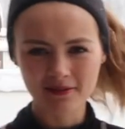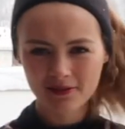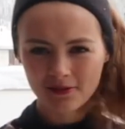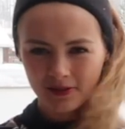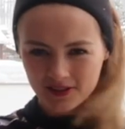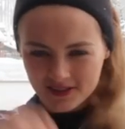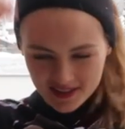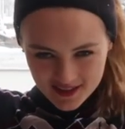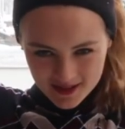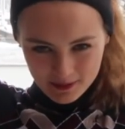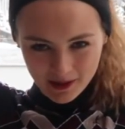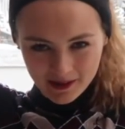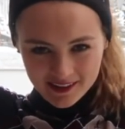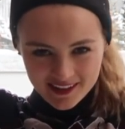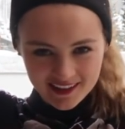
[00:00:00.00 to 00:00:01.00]
with all those
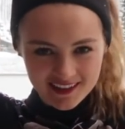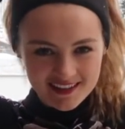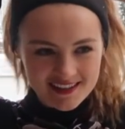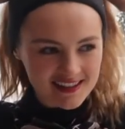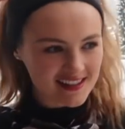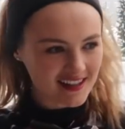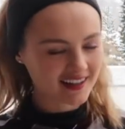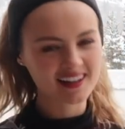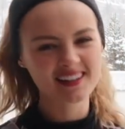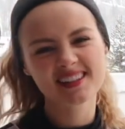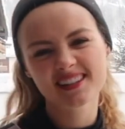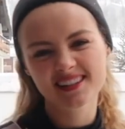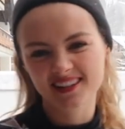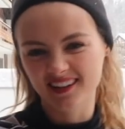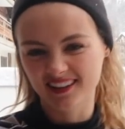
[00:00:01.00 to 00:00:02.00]
explosions. I guess
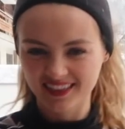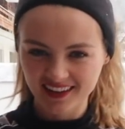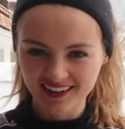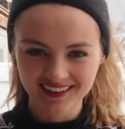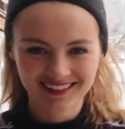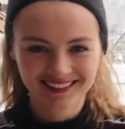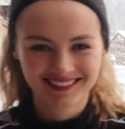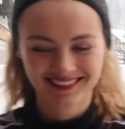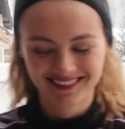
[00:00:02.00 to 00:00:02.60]
that's a good thing.